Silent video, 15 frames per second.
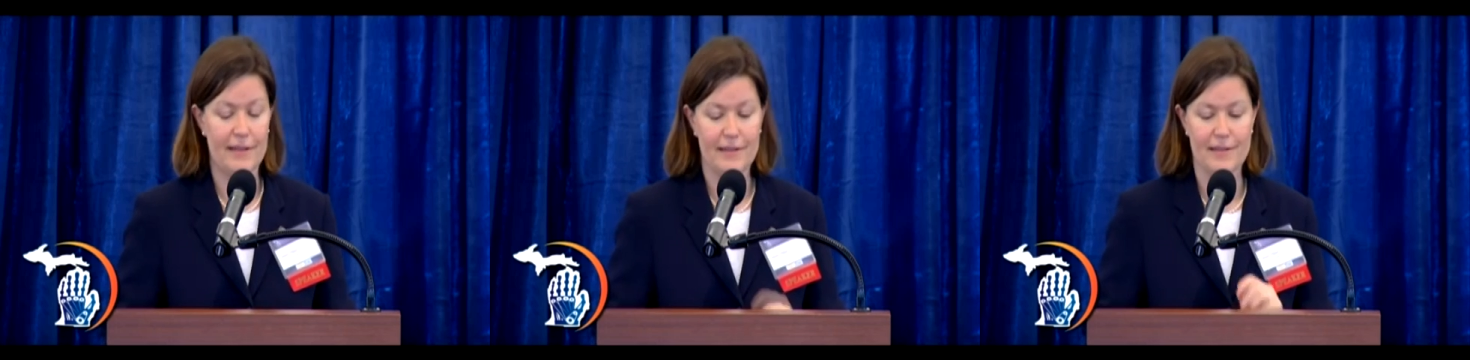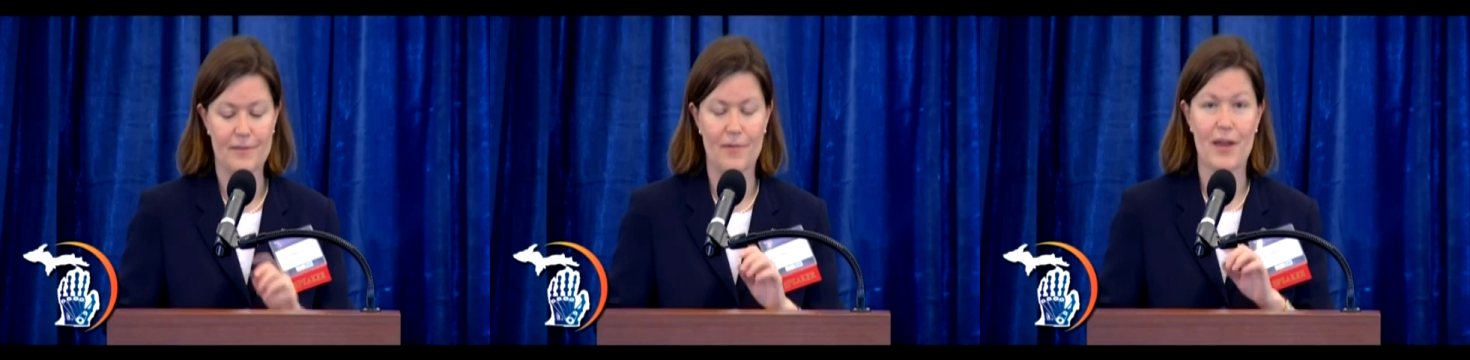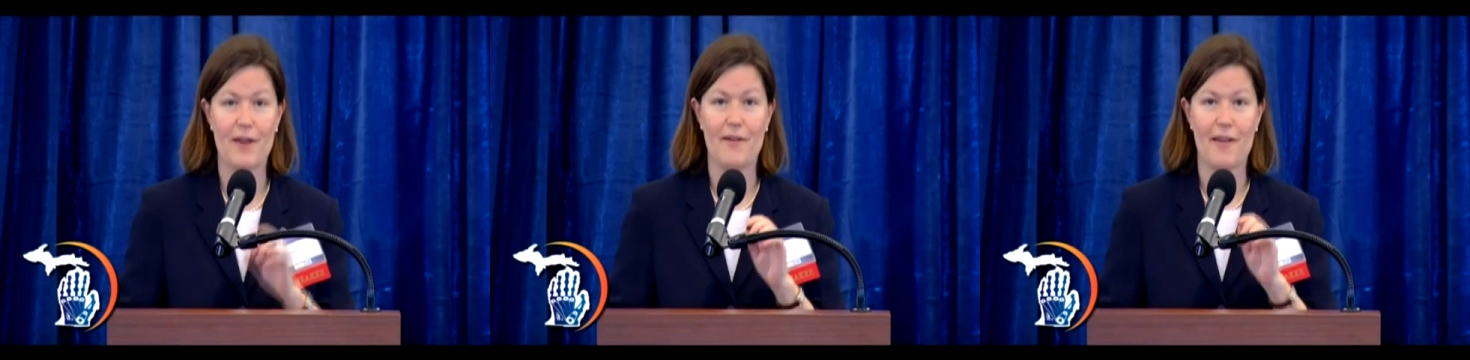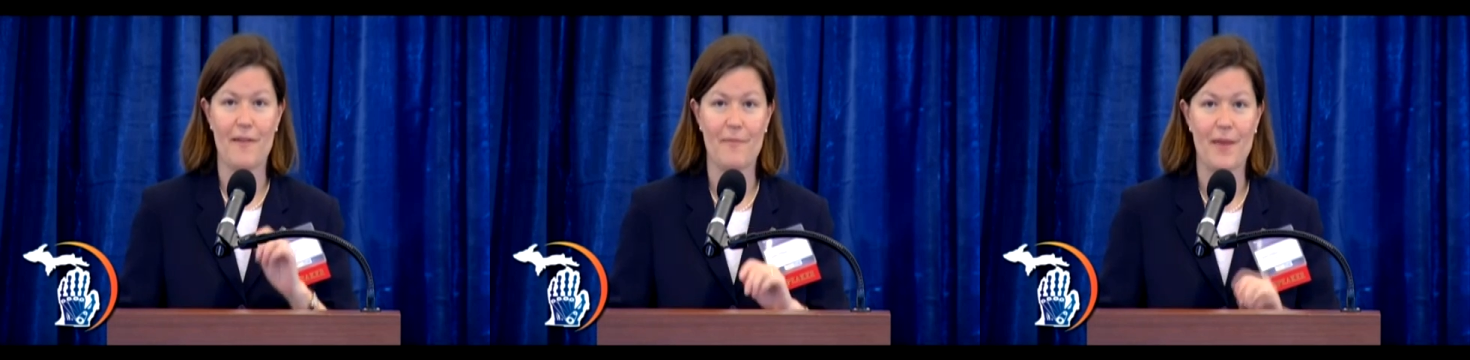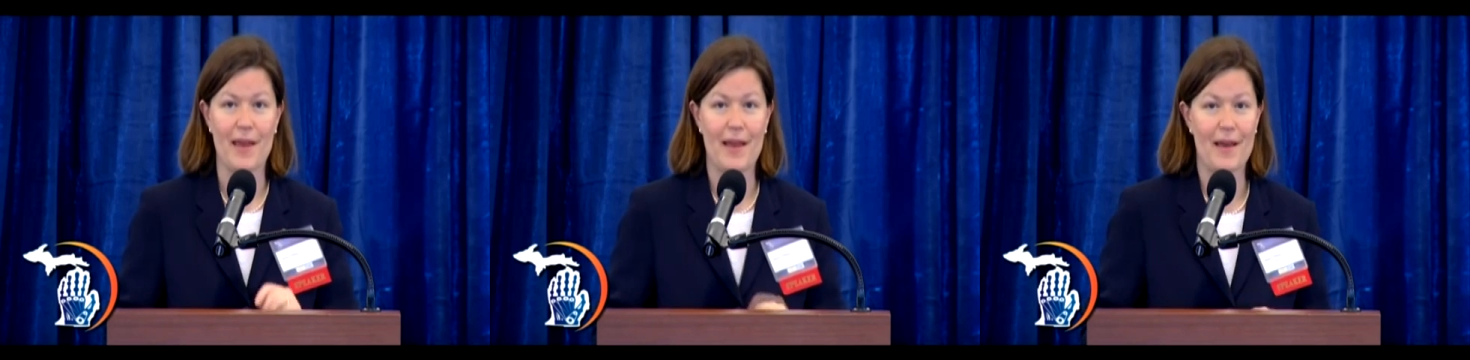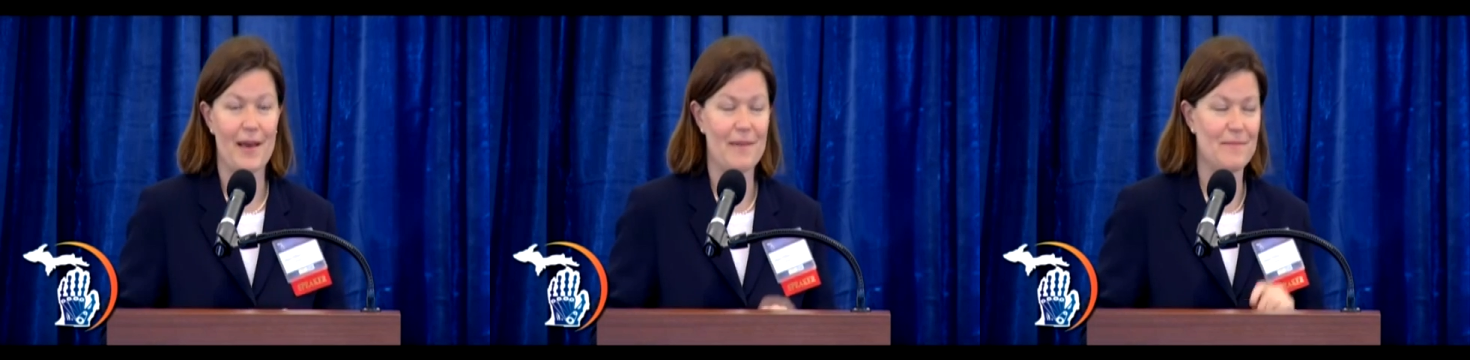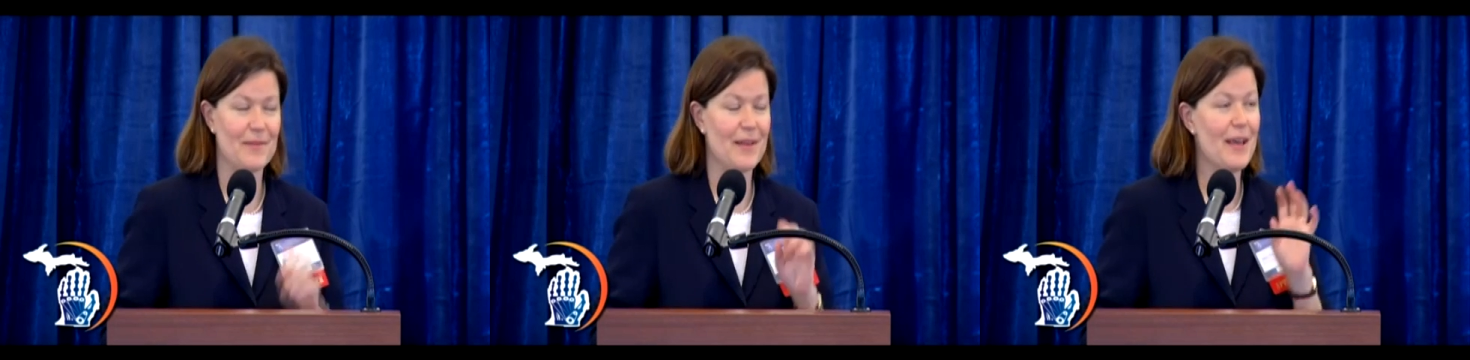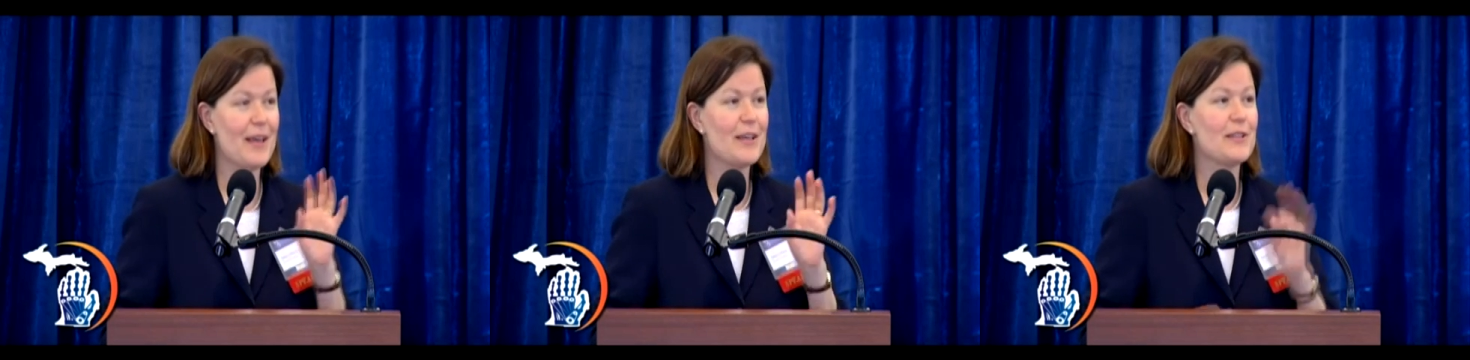That's why I don't have my up.
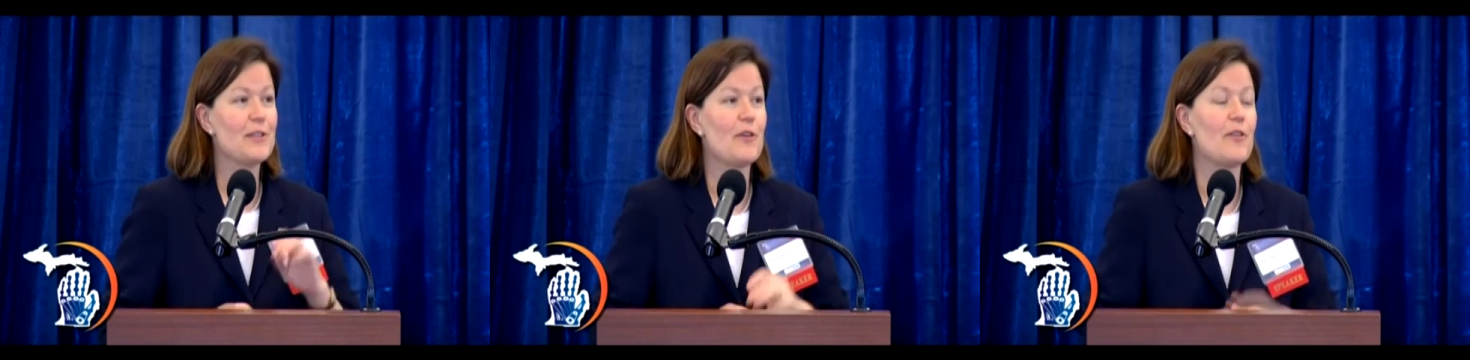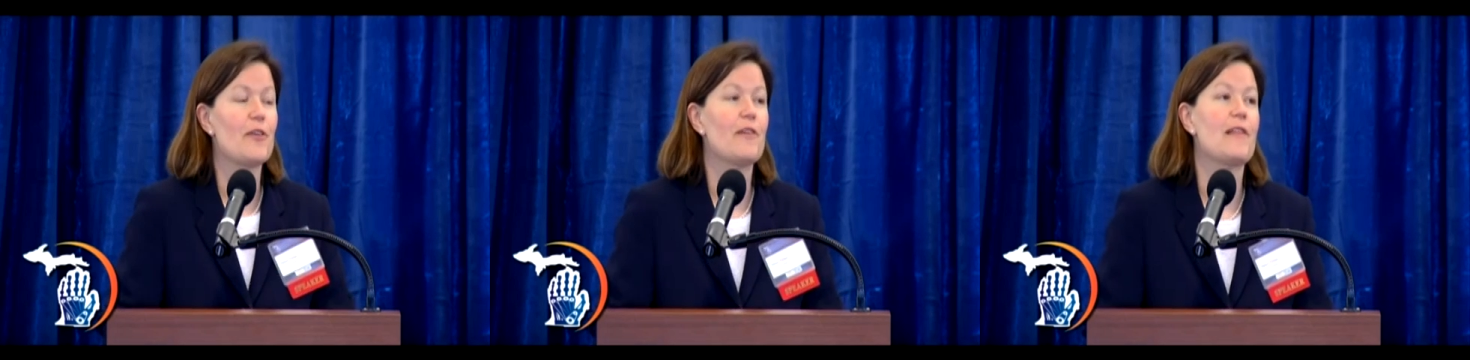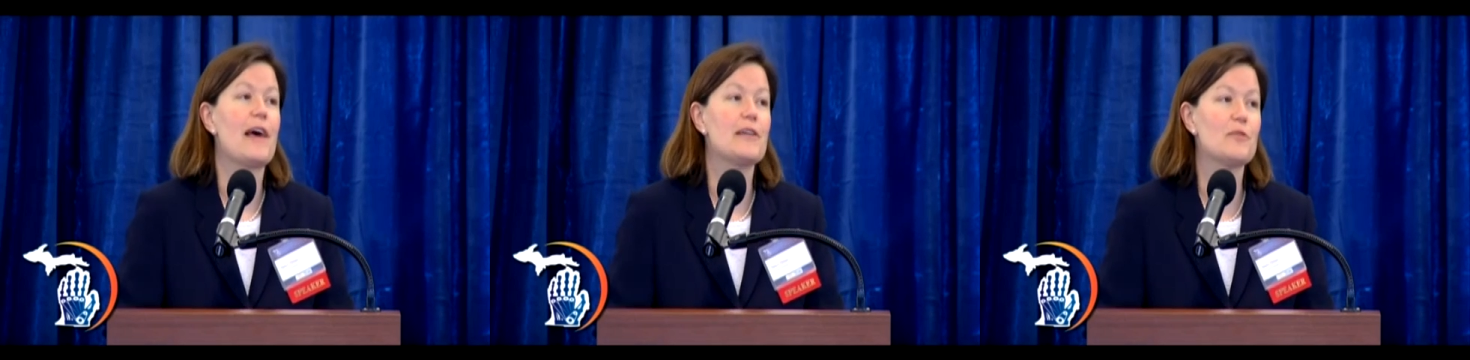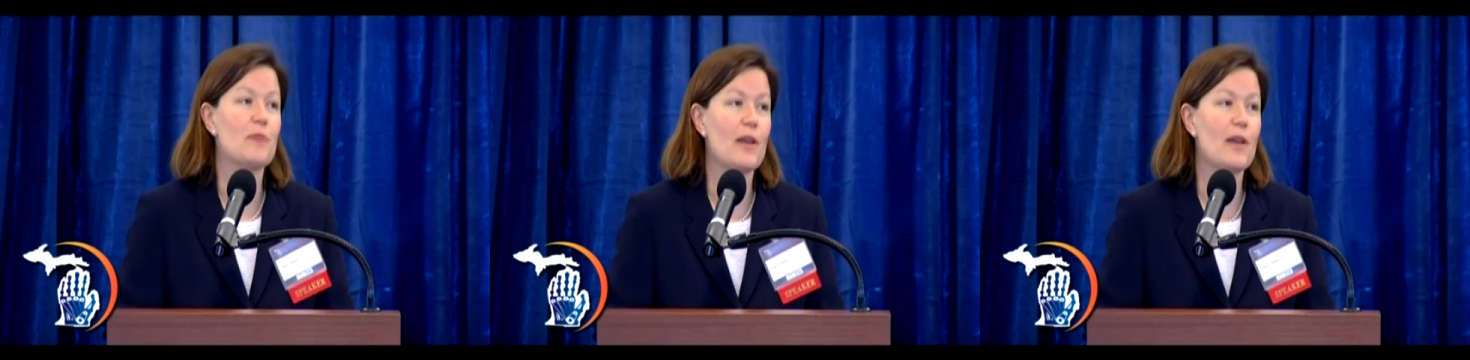So the last